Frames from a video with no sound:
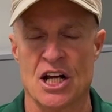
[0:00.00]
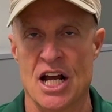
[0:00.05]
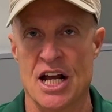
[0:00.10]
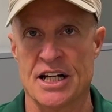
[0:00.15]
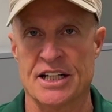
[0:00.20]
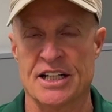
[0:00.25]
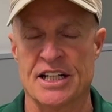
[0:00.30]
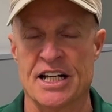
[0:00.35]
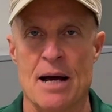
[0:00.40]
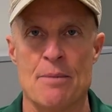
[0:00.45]

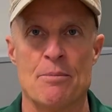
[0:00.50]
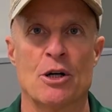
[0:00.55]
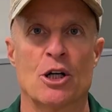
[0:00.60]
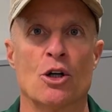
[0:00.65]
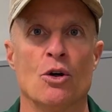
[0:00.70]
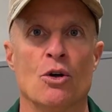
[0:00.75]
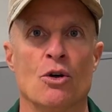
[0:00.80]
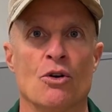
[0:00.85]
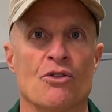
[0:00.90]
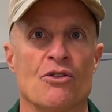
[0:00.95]
and
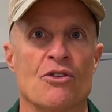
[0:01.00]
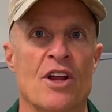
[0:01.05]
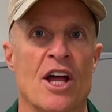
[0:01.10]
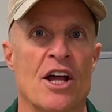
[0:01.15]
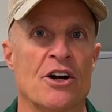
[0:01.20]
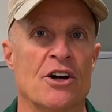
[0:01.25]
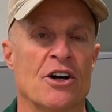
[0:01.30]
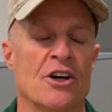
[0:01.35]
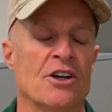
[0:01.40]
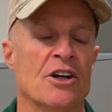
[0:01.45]
chemicals
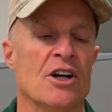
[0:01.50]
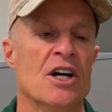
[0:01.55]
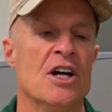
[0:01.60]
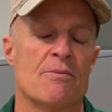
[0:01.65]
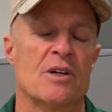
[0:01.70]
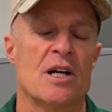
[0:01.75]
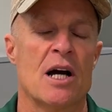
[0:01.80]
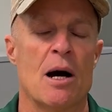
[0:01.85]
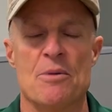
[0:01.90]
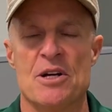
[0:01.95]
that are
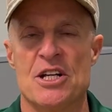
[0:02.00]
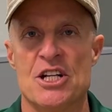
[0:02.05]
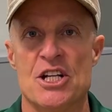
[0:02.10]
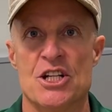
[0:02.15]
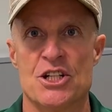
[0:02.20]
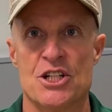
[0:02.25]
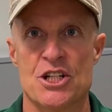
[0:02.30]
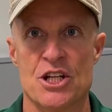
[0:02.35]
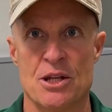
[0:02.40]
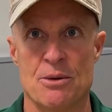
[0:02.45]
coming
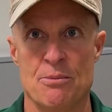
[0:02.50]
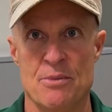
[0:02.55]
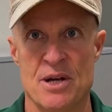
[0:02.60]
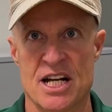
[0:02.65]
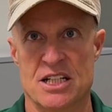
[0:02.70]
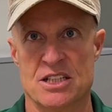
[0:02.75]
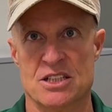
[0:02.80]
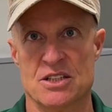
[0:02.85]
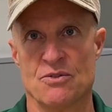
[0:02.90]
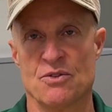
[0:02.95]
into the
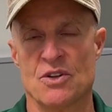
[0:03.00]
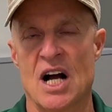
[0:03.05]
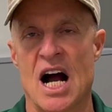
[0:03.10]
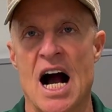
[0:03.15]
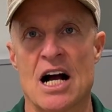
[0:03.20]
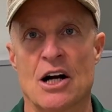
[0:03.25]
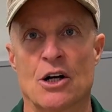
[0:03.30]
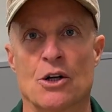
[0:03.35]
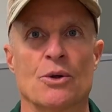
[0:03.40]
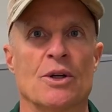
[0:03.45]
mix of
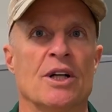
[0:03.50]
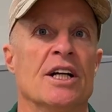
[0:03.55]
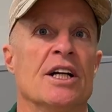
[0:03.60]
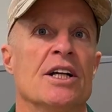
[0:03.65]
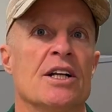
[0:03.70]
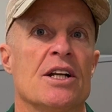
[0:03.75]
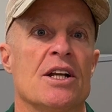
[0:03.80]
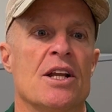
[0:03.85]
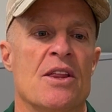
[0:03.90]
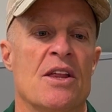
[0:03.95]

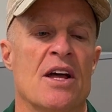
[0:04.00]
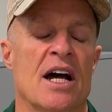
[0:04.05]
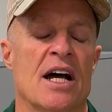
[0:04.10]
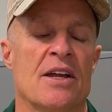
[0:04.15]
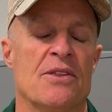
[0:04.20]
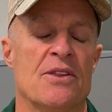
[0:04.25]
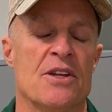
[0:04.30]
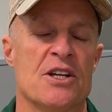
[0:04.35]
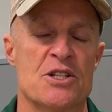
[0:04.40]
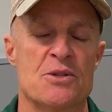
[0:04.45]
concrete
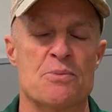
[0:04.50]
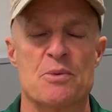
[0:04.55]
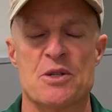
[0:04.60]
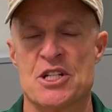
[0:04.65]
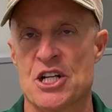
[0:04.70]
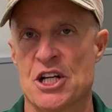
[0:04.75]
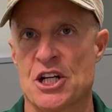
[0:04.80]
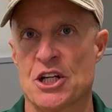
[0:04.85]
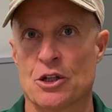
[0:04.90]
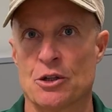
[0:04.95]
that this
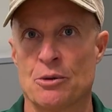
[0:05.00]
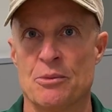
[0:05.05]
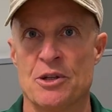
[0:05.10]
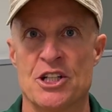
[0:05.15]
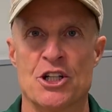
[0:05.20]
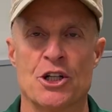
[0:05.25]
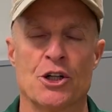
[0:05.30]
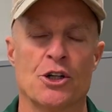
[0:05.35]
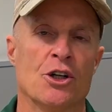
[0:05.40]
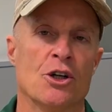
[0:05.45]
particular
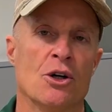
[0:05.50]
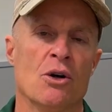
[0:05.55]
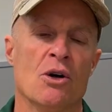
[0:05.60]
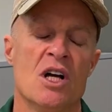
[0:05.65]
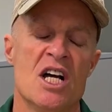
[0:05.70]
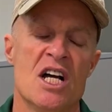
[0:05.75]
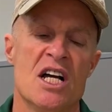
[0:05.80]
material